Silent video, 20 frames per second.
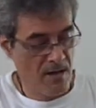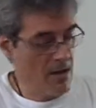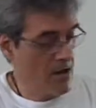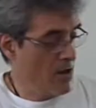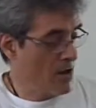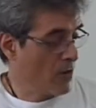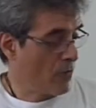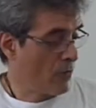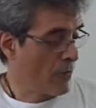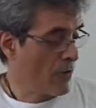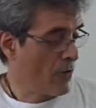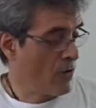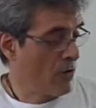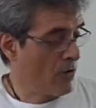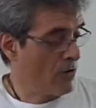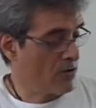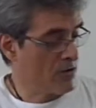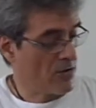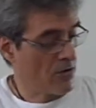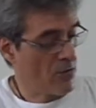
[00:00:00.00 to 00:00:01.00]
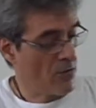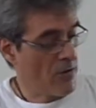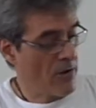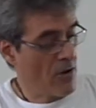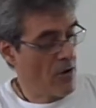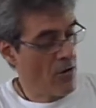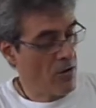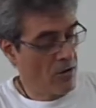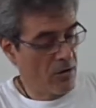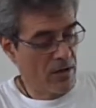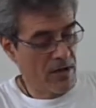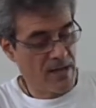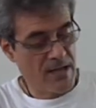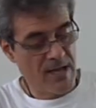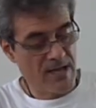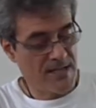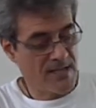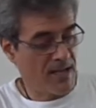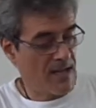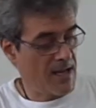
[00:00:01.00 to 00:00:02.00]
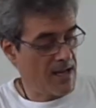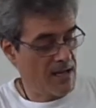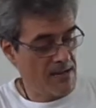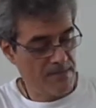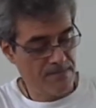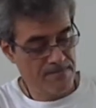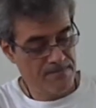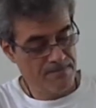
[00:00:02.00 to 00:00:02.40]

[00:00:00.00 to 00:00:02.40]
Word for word: let me reorganize again.